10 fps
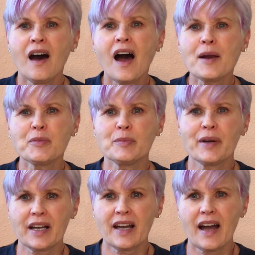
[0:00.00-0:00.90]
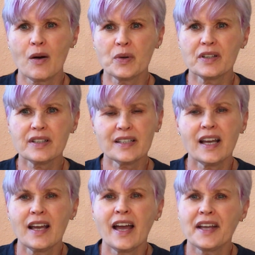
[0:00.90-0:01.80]
I'm Rebecca Howard,
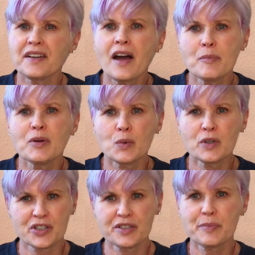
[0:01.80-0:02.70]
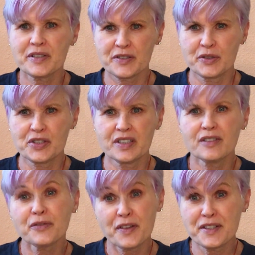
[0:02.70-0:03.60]
and I'm a worship
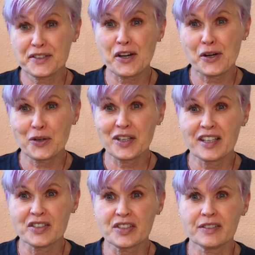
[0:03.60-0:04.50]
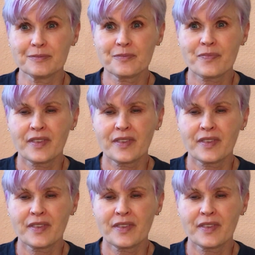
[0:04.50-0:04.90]
associate for this congregation.